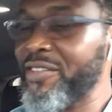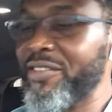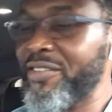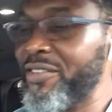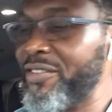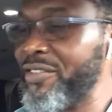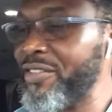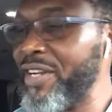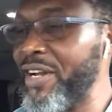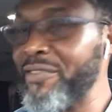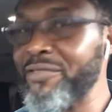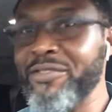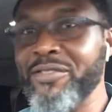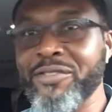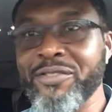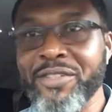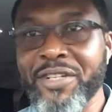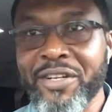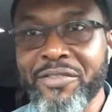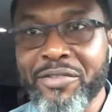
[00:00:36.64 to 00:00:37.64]
Good
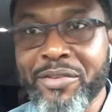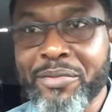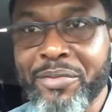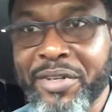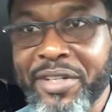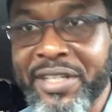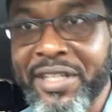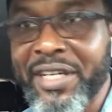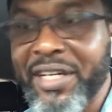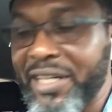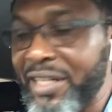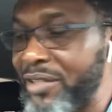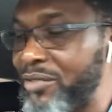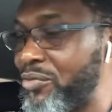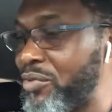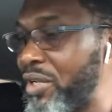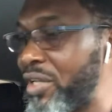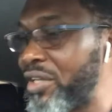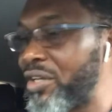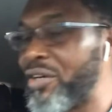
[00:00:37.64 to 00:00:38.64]
afternoon, everybody, and
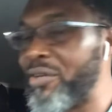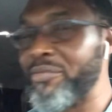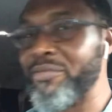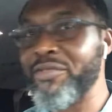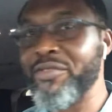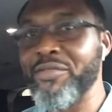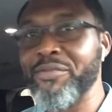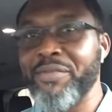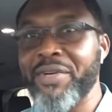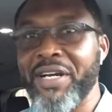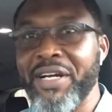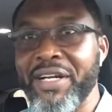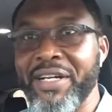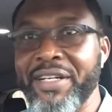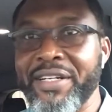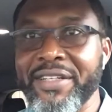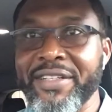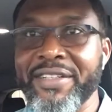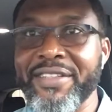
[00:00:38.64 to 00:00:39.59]
welcome to my